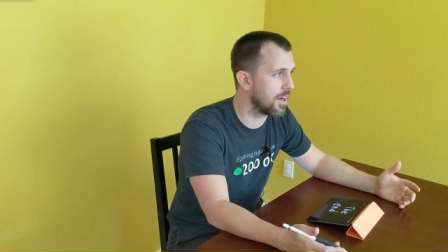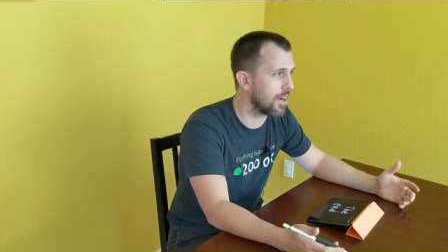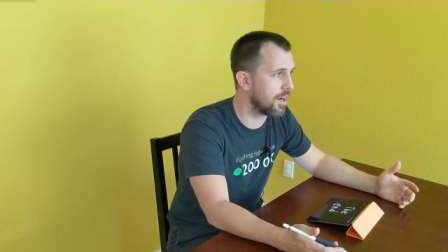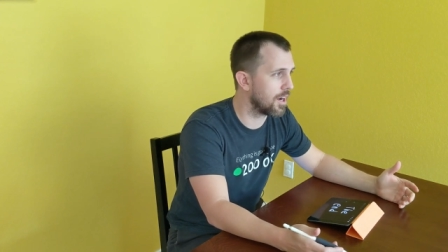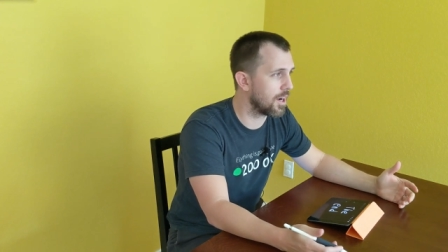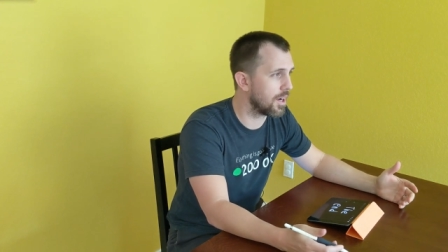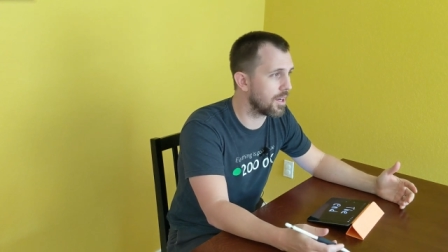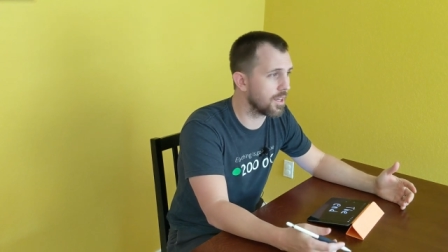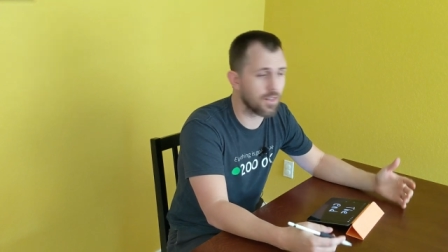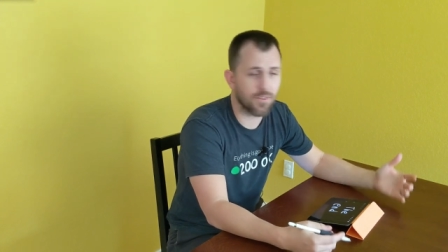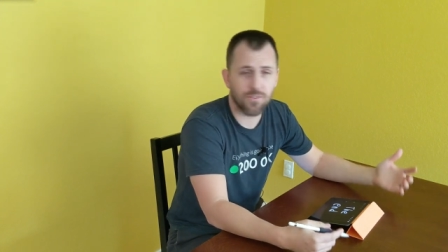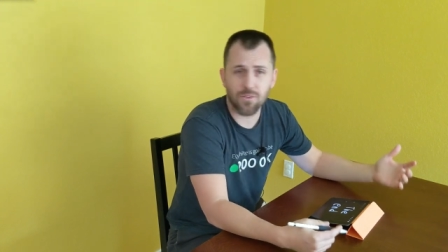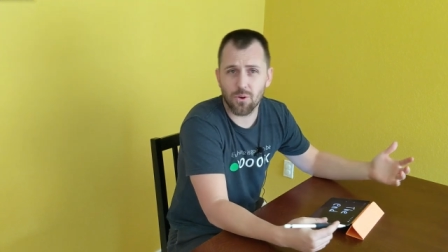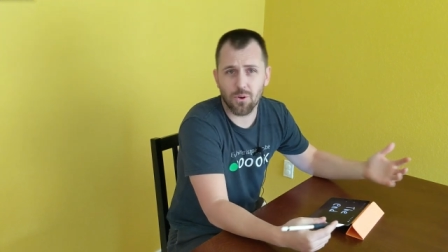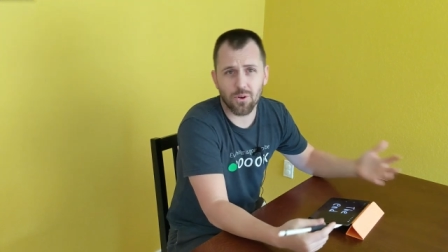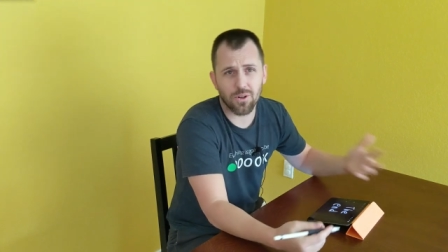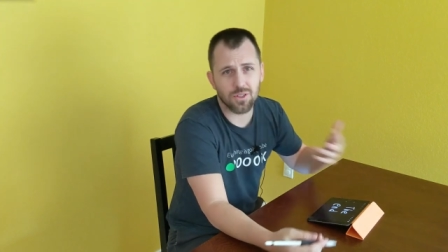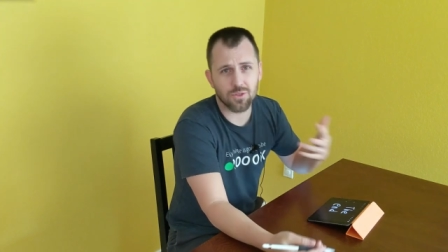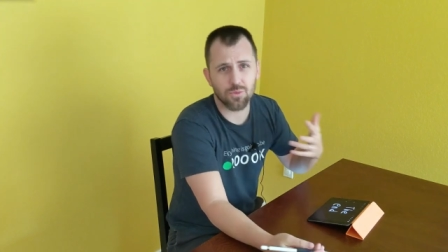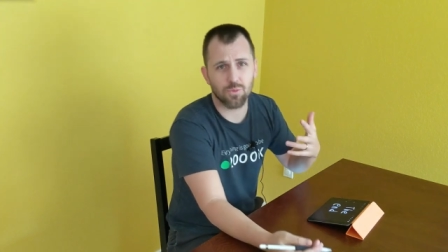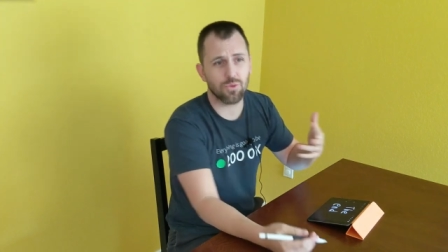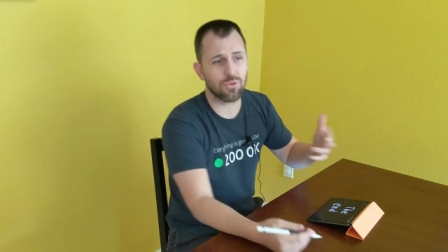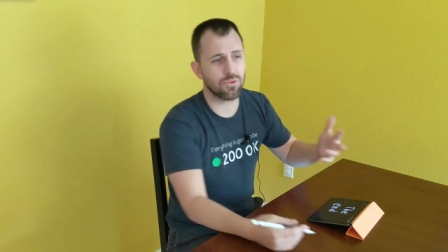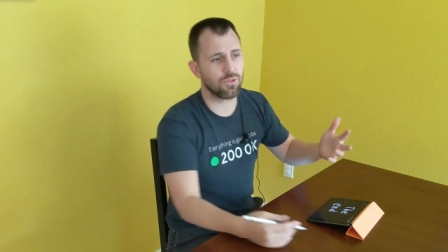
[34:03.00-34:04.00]
uh, and of
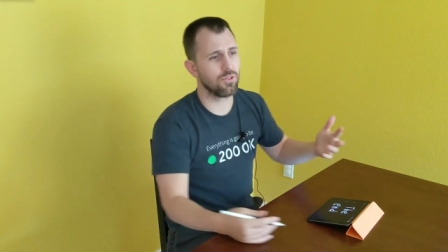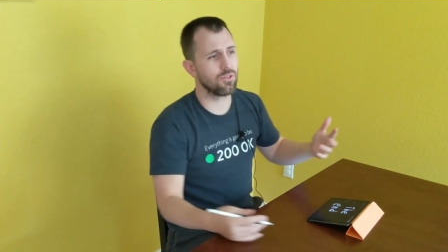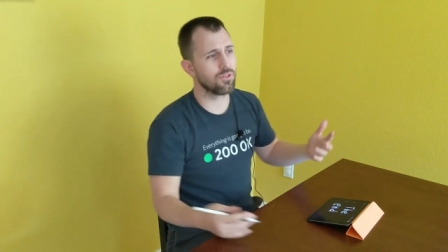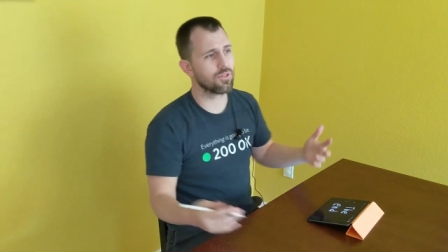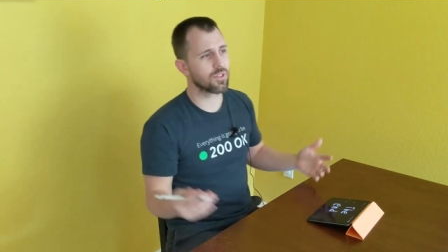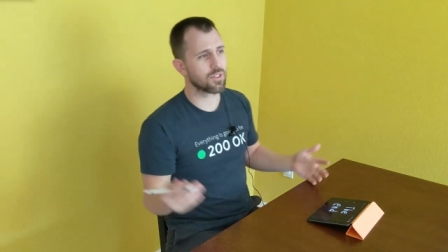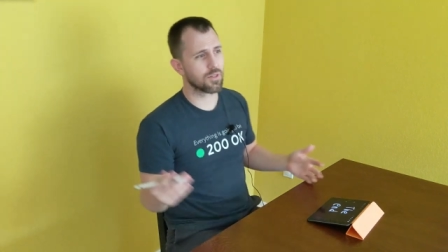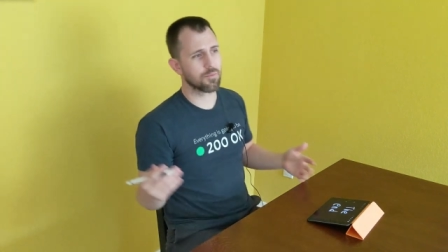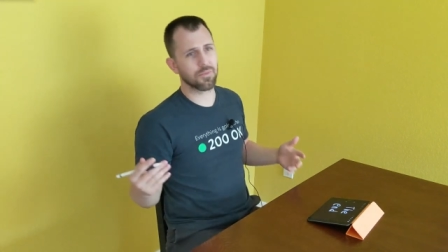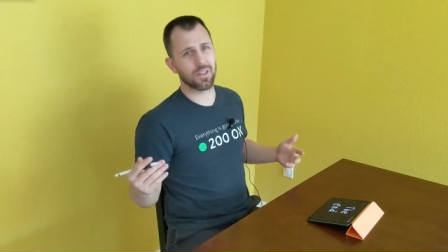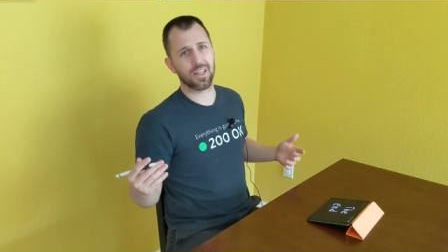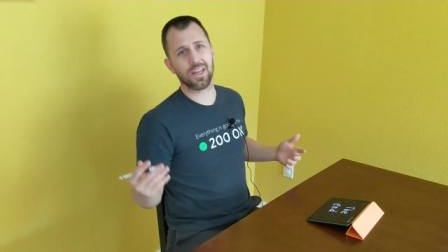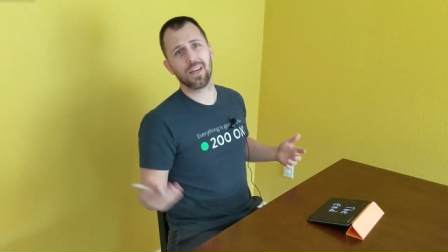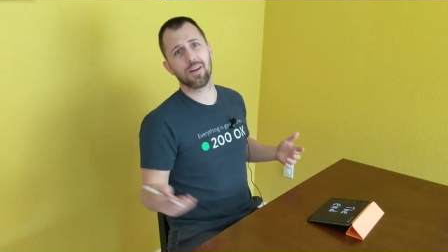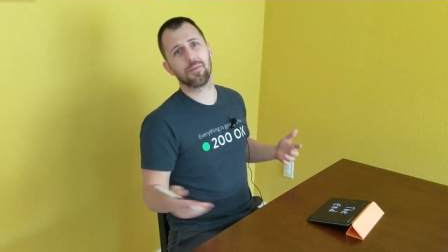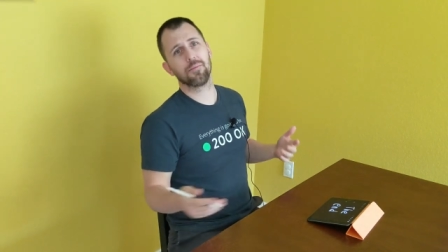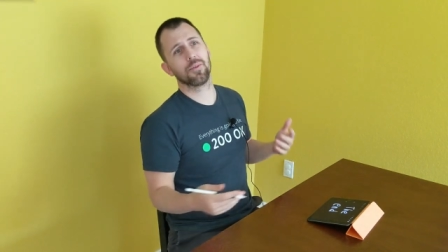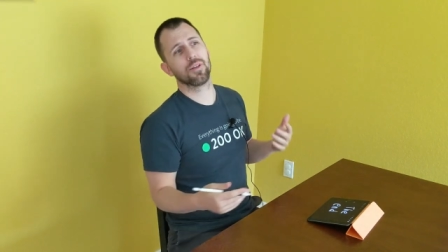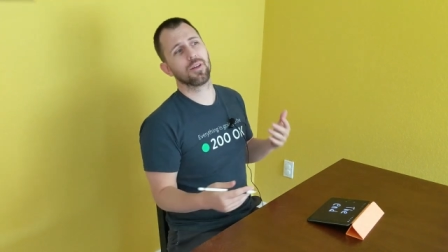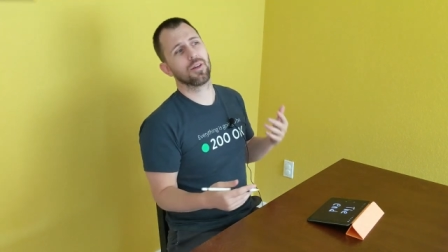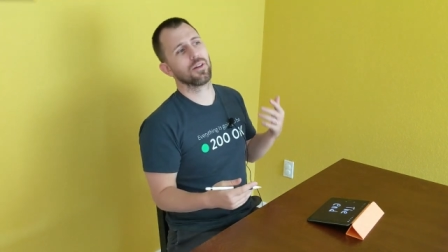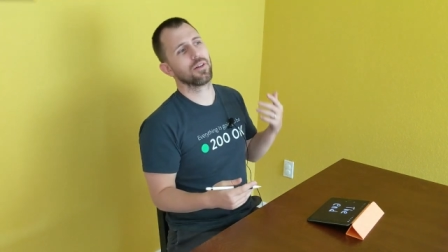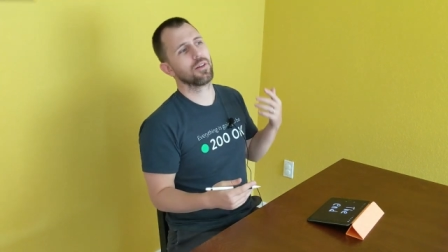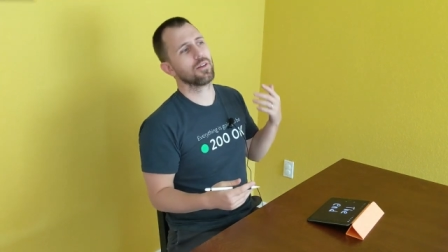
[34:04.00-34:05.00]
course we'll use some
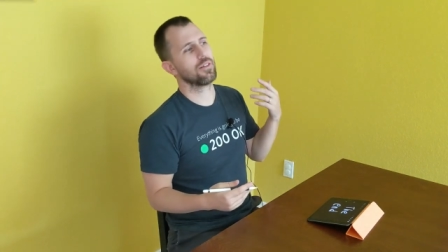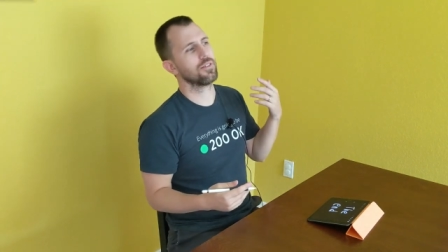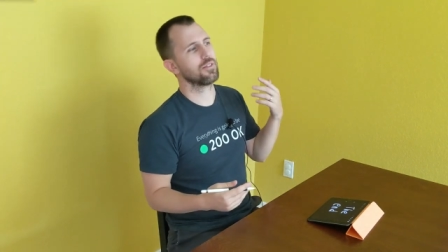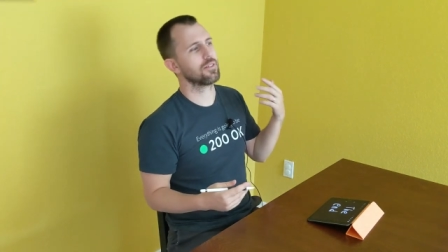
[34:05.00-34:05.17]
Lambda